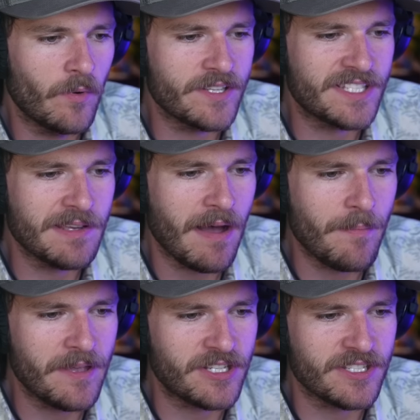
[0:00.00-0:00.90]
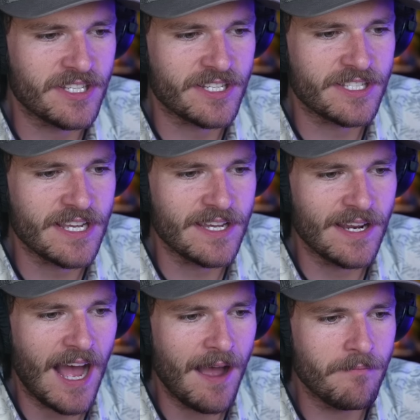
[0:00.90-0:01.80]
I want to see my
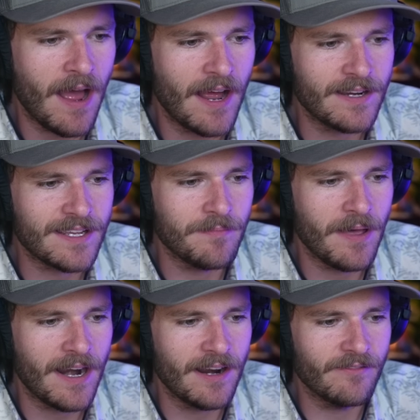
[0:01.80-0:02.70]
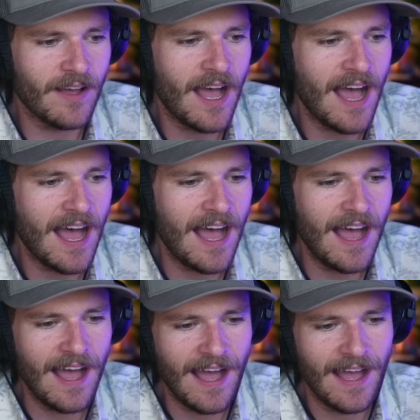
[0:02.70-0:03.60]
succeed. I'm not competitive. Ha ha
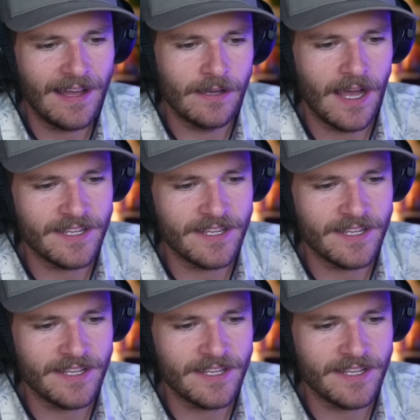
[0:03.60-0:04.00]
ha ha.